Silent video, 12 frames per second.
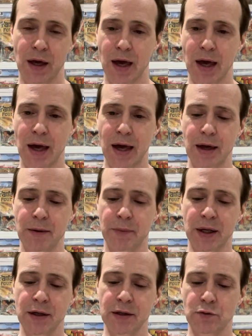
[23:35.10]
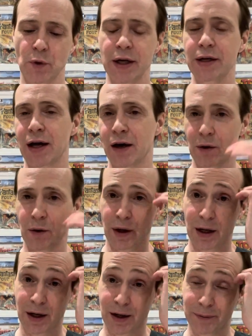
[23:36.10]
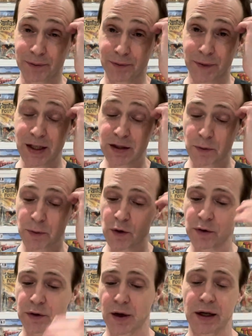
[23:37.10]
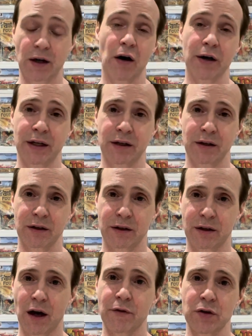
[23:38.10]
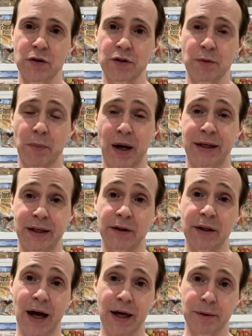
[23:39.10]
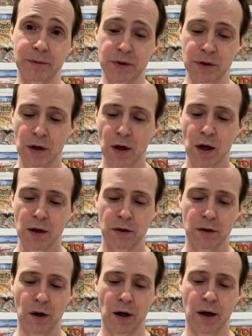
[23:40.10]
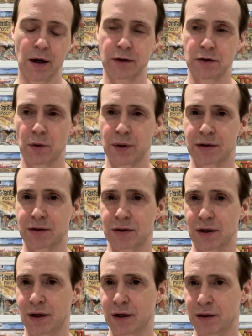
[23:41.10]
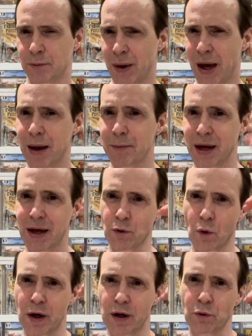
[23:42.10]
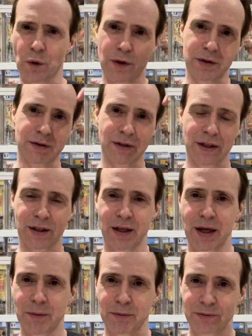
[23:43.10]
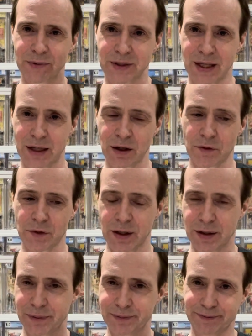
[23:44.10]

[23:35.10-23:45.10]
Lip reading: and because right now these are both iconic covers by Neal Adams. So it's the Batman one where it's like him standing over the